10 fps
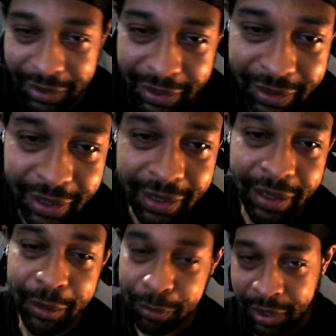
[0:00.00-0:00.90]
they're, like,
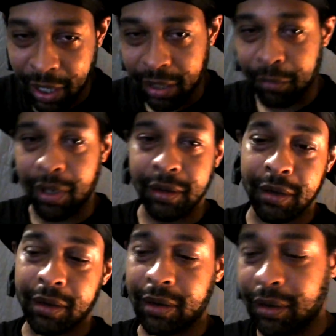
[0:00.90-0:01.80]
yep, got him right
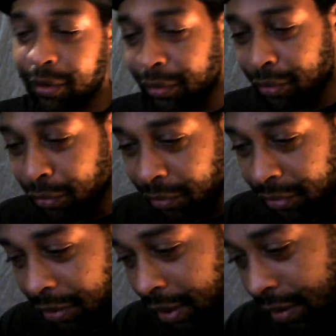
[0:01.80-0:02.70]
there. Who, who
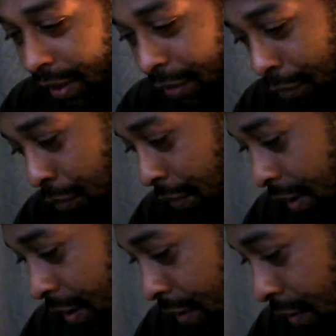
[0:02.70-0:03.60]
is that? That's
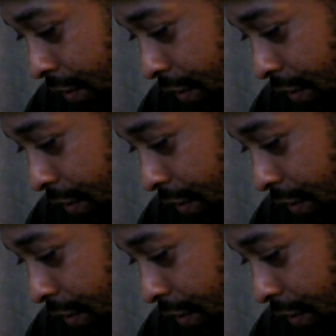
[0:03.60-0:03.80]
Bill.